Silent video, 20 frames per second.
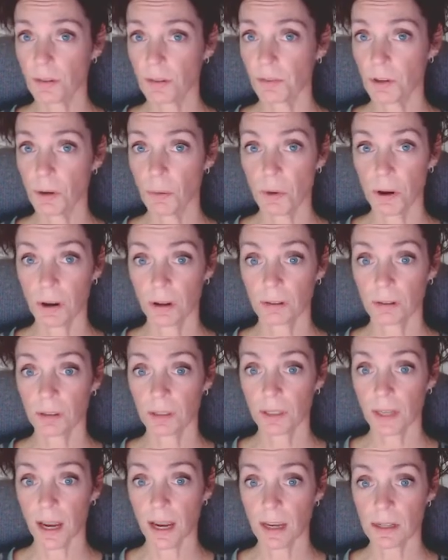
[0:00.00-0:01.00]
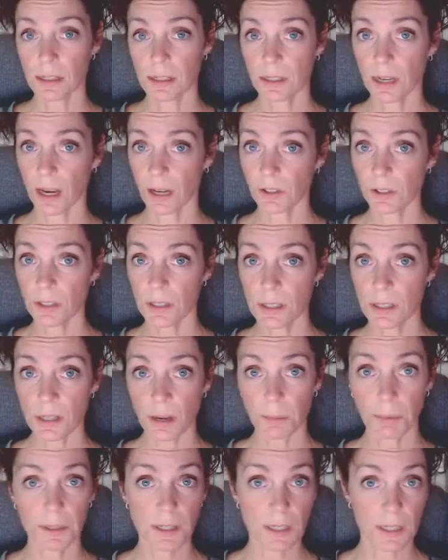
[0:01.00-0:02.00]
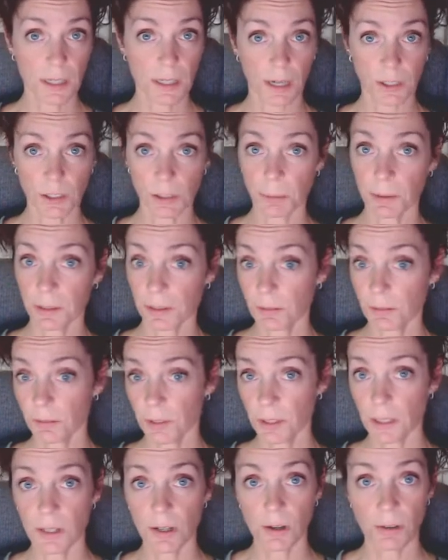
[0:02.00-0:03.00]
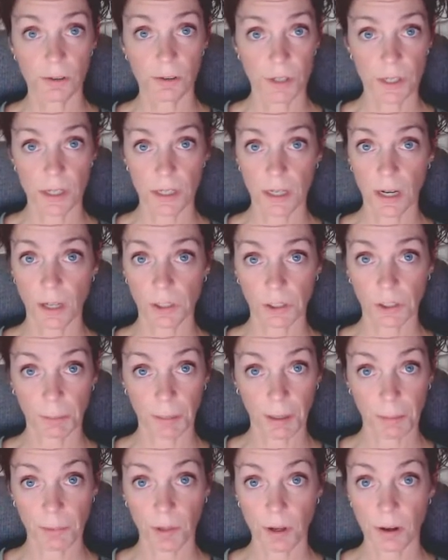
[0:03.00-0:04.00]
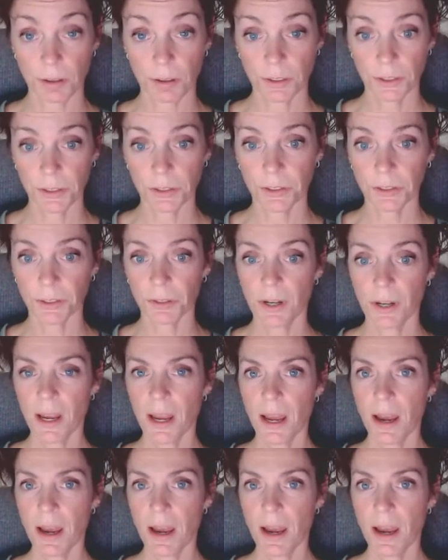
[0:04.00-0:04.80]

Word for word: If you want to look at sketches, I put a sketch up on the video. There's a sketch on my blog too.